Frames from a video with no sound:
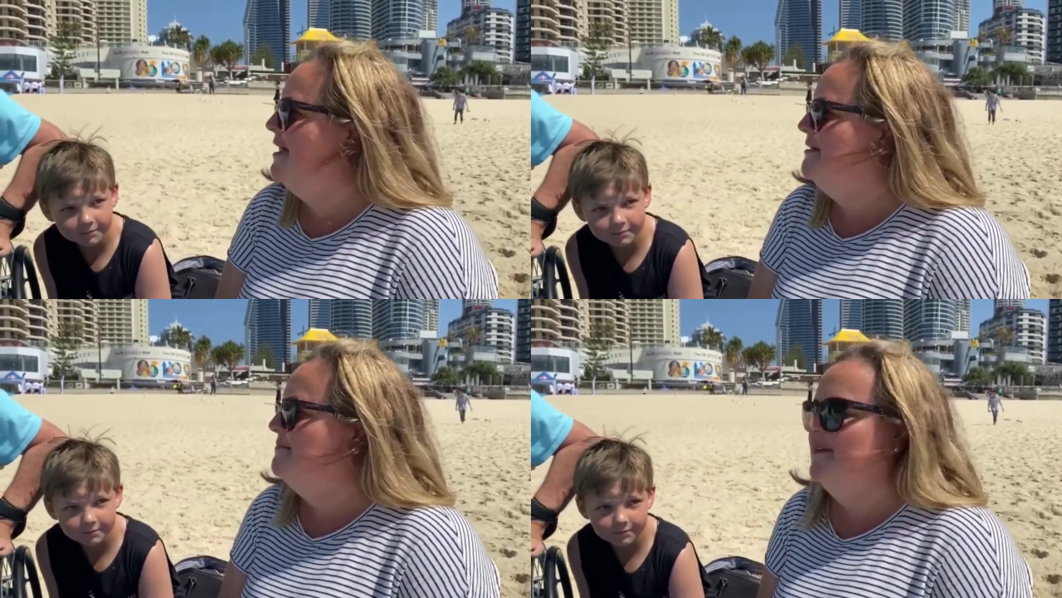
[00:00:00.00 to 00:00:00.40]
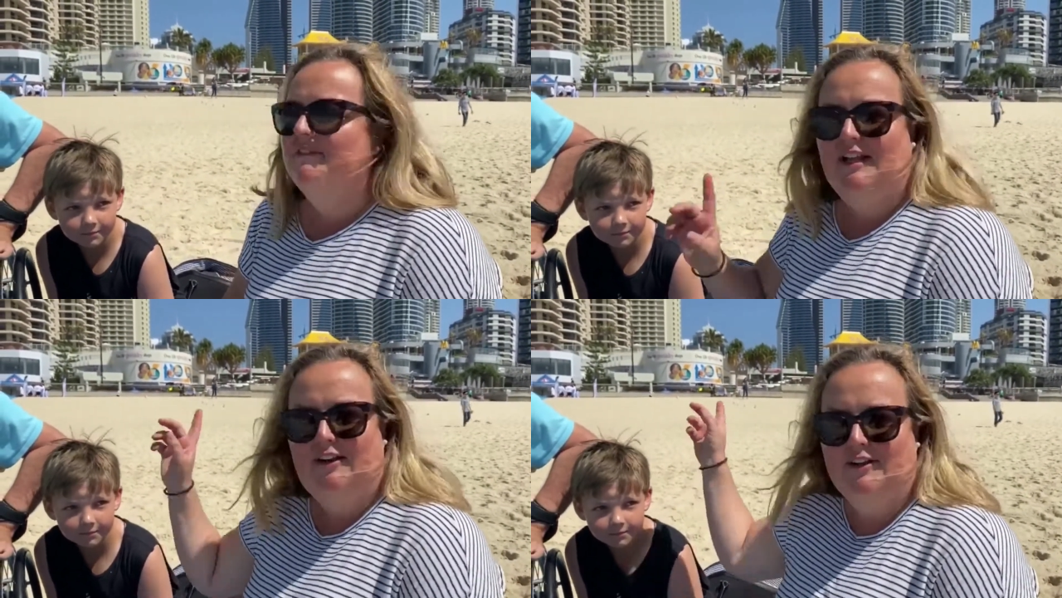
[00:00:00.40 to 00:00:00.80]
Speaker 1: um,
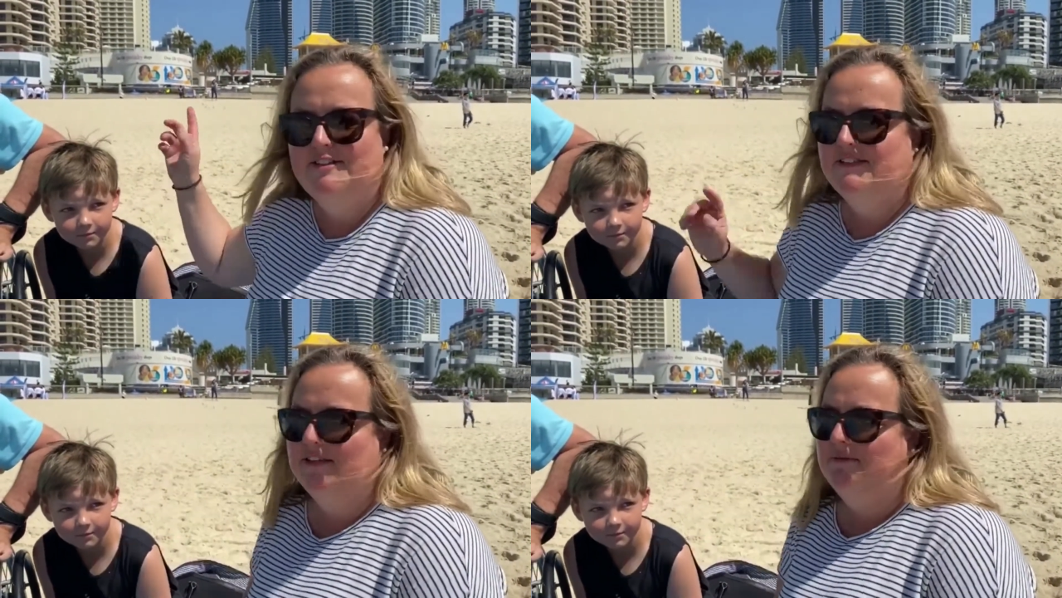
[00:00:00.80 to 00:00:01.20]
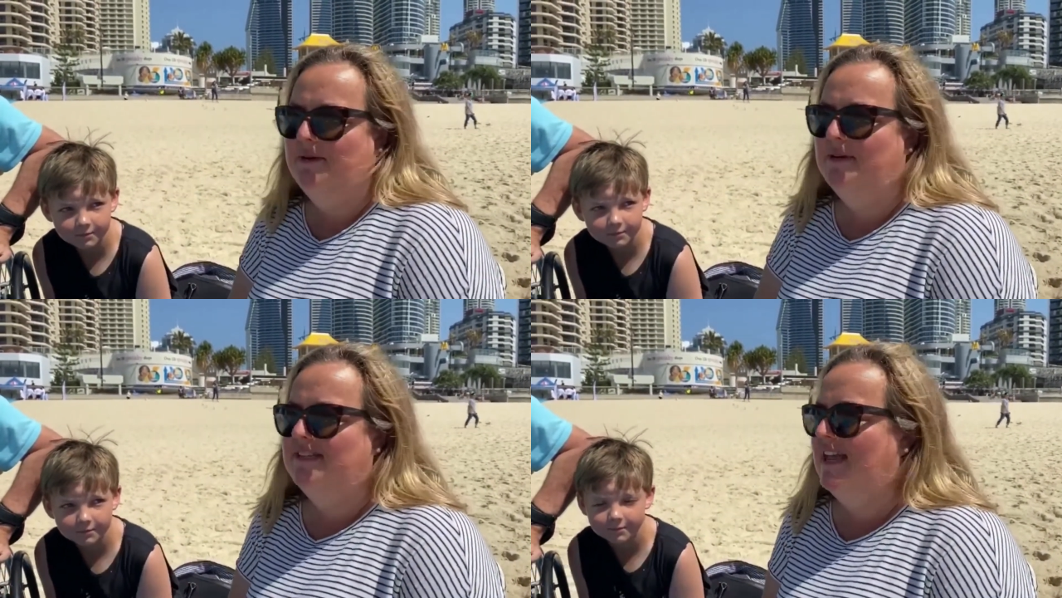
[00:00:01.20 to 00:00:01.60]
be really close to
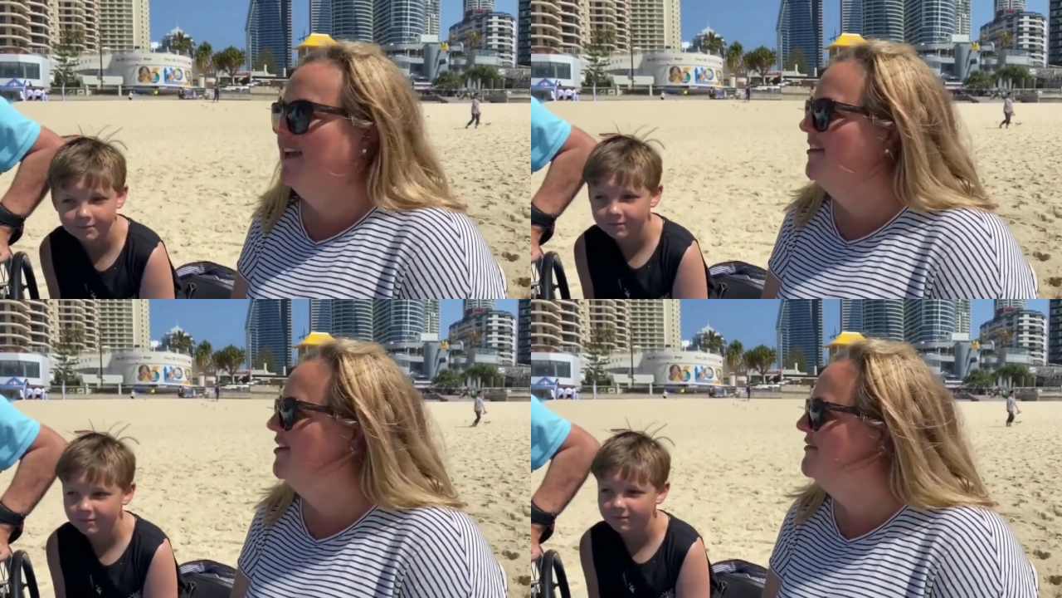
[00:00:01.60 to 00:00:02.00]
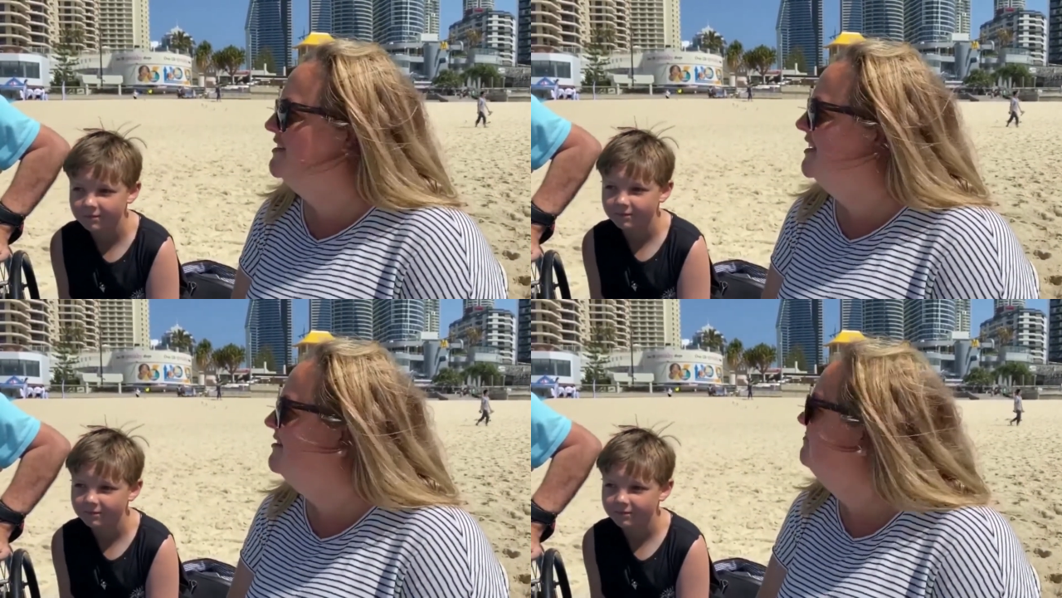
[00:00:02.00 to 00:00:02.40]
where we're staying at the
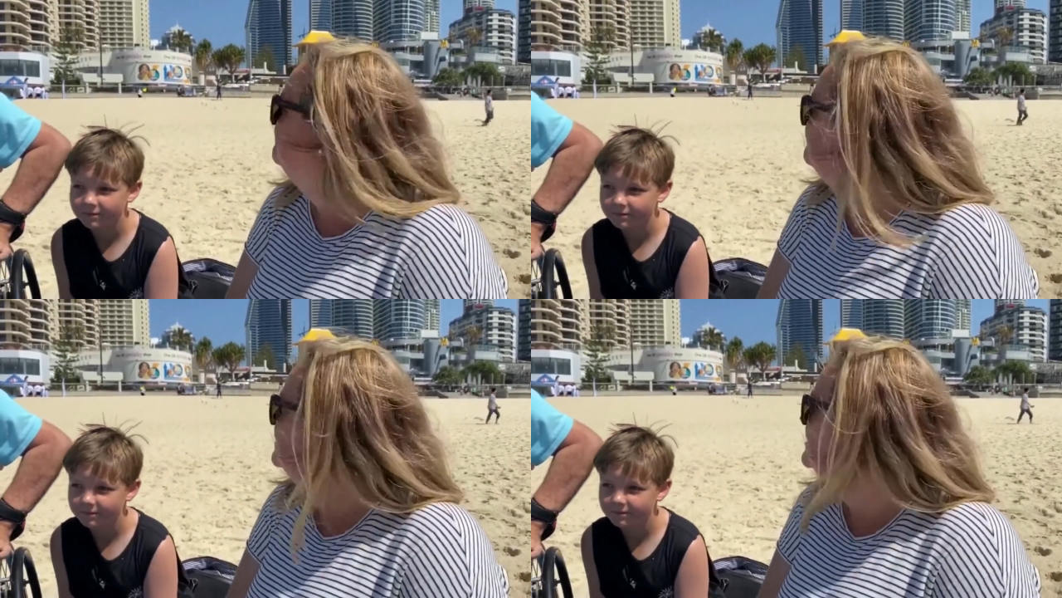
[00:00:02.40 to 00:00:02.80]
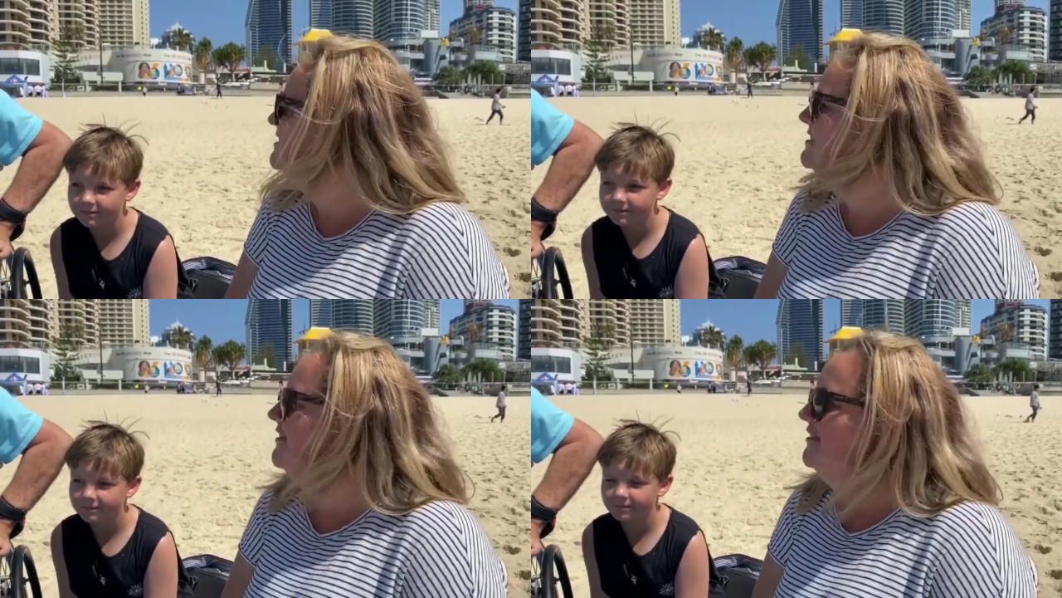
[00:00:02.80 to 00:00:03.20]
Novotel
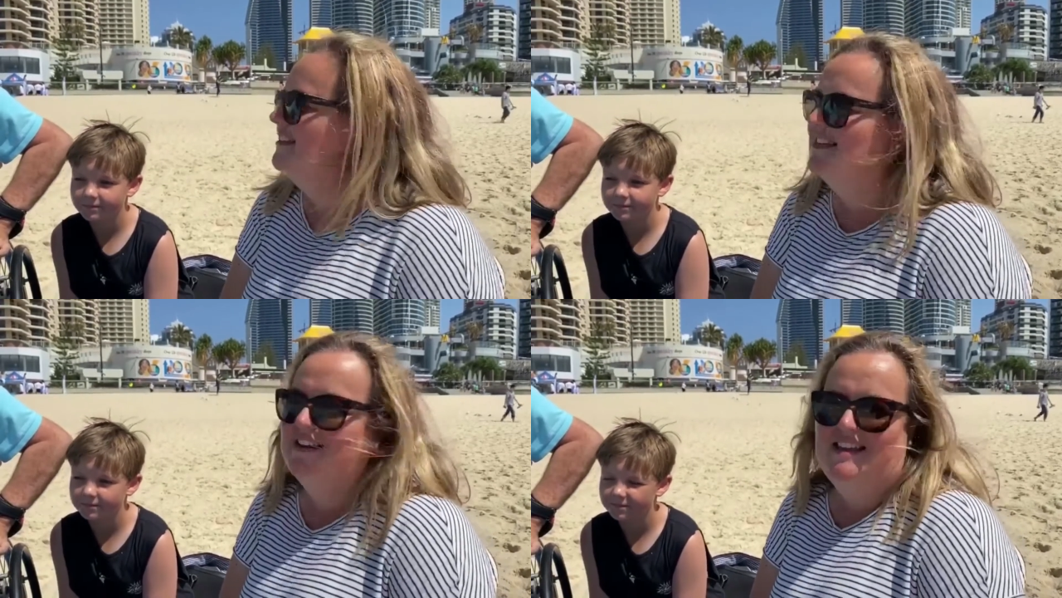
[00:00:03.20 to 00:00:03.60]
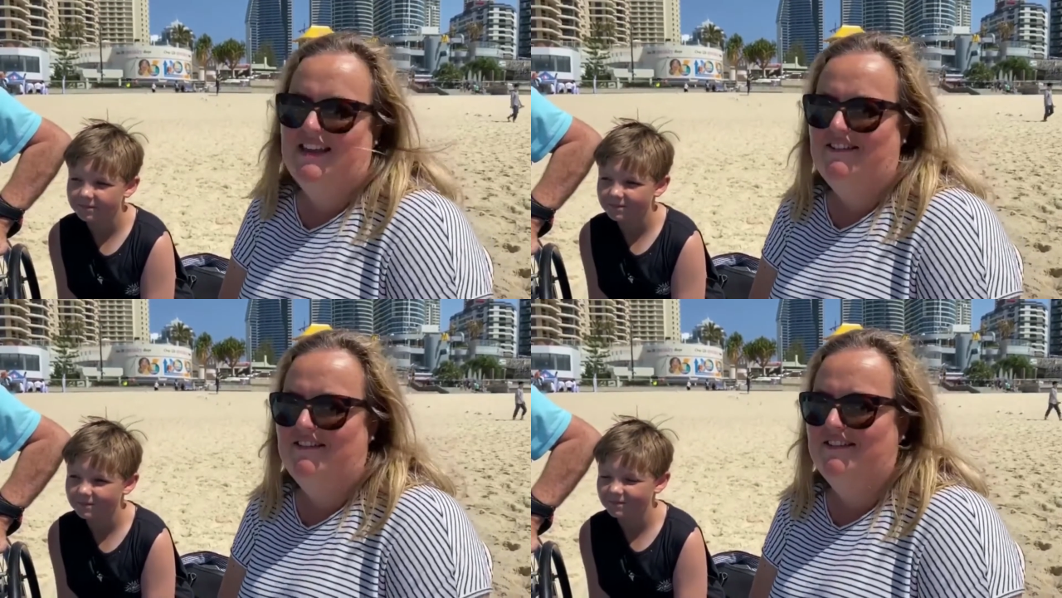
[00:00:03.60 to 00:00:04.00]
which is lovely down
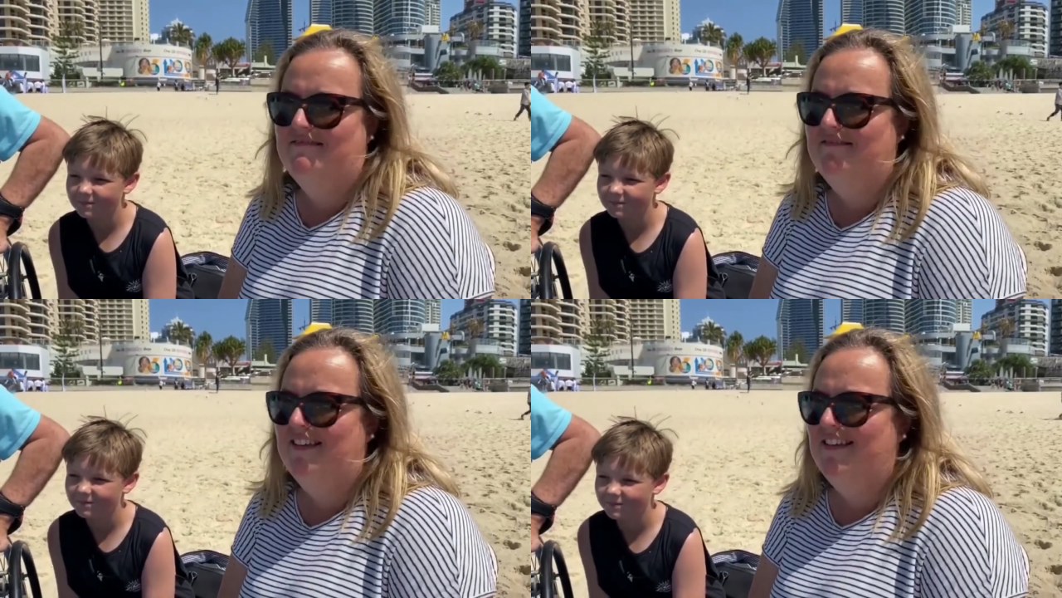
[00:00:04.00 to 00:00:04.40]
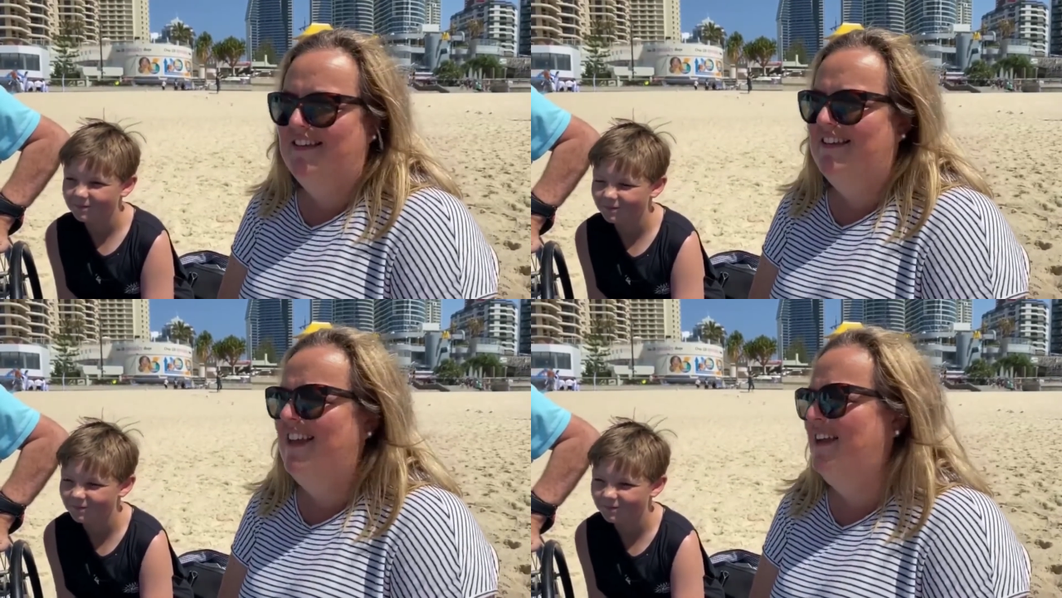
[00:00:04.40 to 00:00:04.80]
here. And
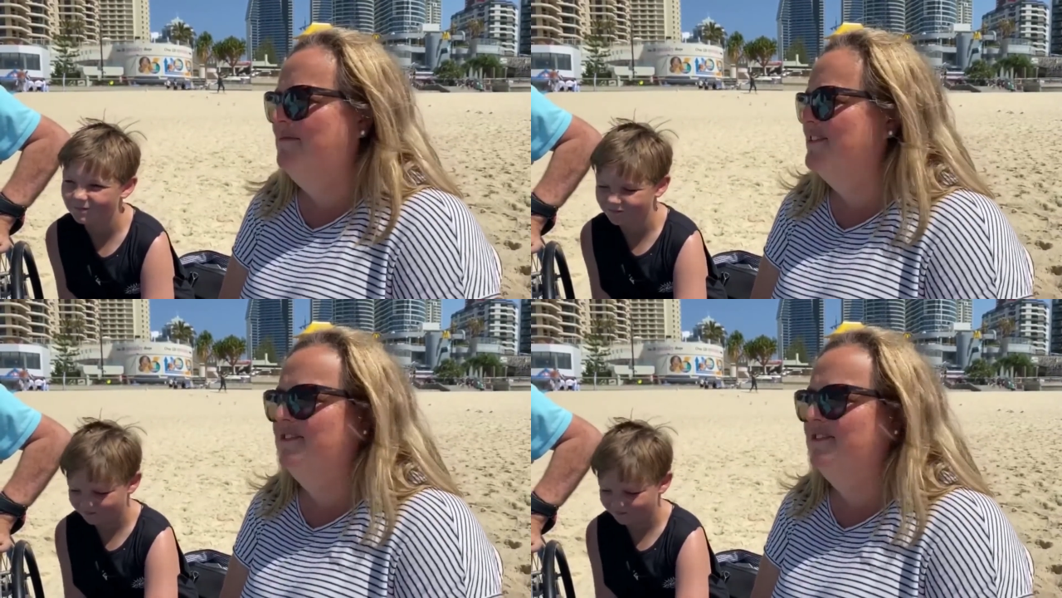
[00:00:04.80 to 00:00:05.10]
yeah, we're